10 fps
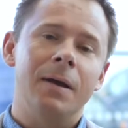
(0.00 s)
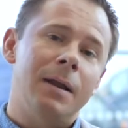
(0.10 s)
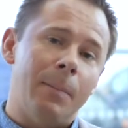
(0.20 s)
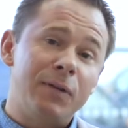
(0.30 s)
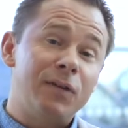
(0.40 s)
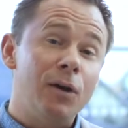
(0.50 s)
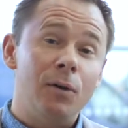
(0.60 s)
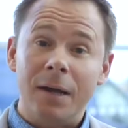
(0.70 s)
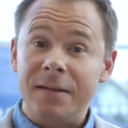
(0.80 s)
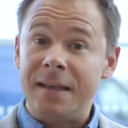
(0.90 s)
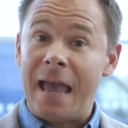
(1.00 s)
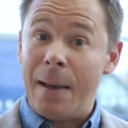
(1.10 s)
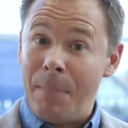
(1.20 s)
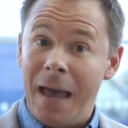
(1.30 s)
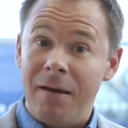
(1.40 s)
Number 2 is the
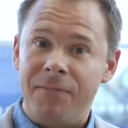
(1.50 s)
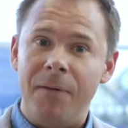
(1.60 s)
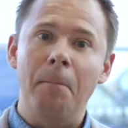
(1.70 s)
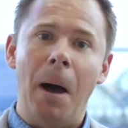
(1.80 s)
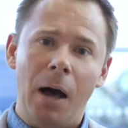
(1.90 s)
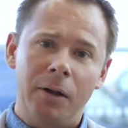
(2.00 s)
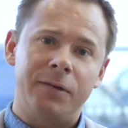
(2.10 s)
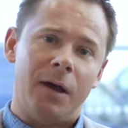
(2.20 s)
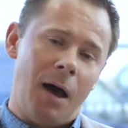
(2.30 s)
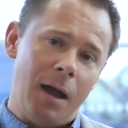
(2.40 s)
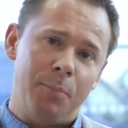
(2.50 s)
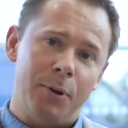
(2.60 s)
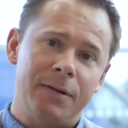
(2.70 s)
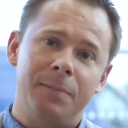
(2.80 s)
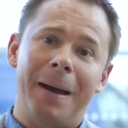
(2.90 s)
MHEV mild
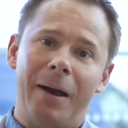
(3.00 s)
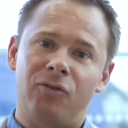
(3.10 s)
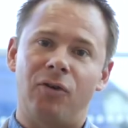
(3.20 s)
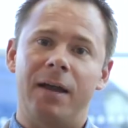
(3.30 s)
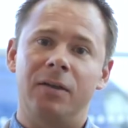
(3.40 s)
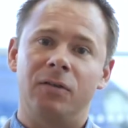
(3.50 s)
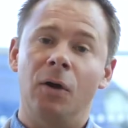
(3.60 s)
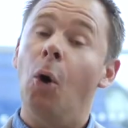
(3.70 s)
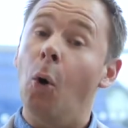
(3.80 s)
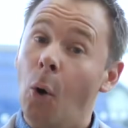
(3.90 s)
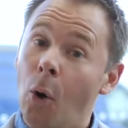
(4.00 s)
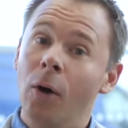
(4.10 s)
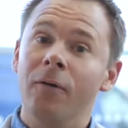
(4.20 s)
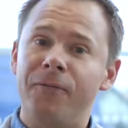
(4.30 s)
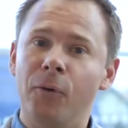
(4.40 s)
hybrid powertrains,
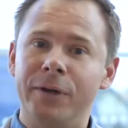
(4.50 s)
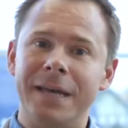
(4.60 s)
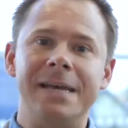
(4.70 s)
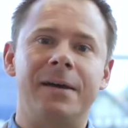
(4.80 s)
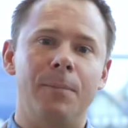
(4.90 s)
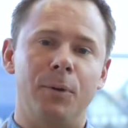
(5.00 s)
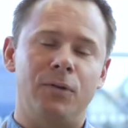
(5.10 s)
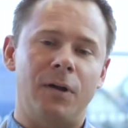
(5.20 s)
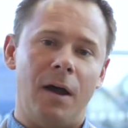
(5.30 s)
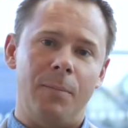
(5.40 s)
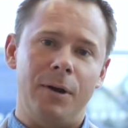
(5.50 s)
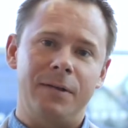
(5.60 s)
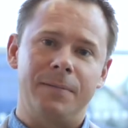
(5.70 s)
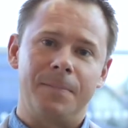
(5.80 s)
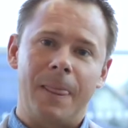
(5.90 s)
or Ford EcoBoost
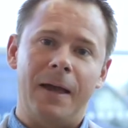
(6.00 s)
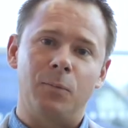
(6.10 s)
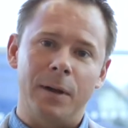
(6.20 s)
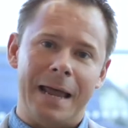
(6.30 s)
hybrids, as we're